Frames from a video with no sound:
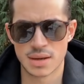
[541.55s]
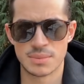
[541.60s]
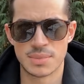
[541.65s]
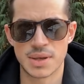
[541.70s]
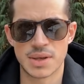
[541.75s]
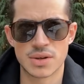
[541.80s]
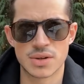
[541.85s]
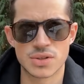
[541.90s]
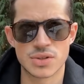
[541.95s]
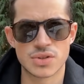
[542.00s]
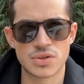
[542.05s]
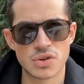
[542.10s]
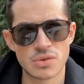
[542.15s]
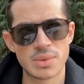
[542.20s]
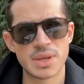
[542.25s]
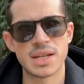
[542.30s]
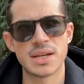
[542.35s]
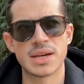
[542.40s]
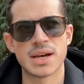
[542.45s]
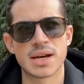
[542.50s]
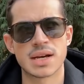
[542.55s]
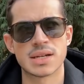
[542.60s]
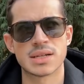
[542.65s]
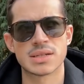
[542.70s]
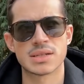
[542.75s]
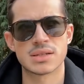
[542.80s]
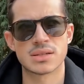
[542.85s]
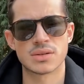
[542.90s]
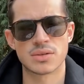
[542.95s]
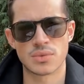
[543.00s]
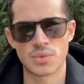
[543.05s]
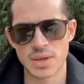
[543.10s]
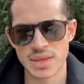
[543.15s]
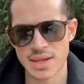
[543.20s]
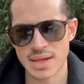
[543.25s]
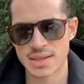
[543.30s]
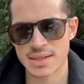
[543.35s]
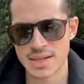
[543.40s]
because so many guys, when they